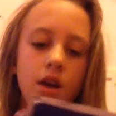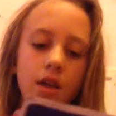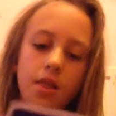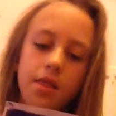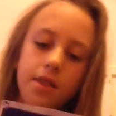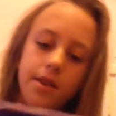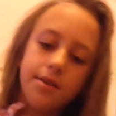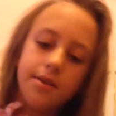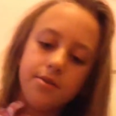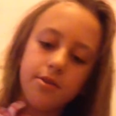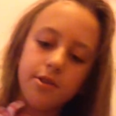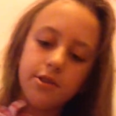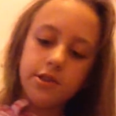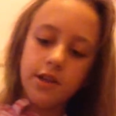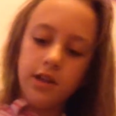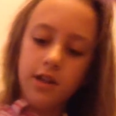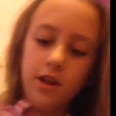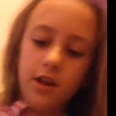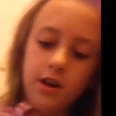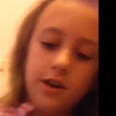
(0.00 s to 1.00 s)
This one's a
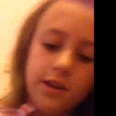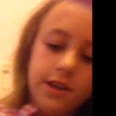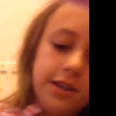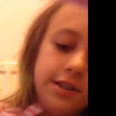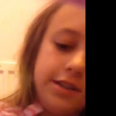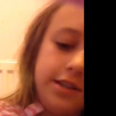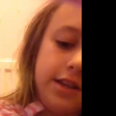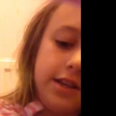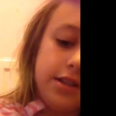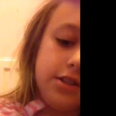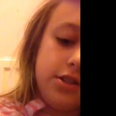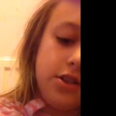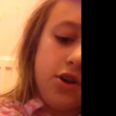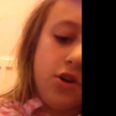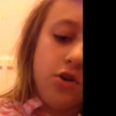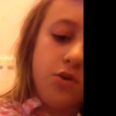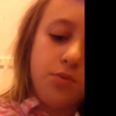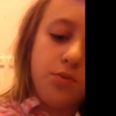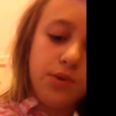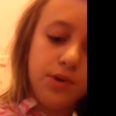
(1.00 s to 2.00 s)
lot easier to
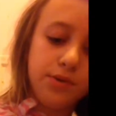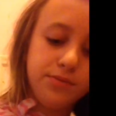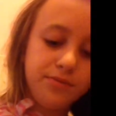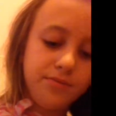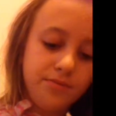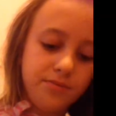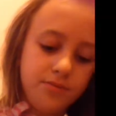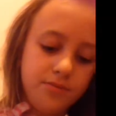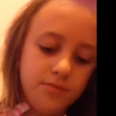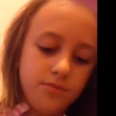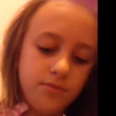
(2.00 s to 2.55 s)
open.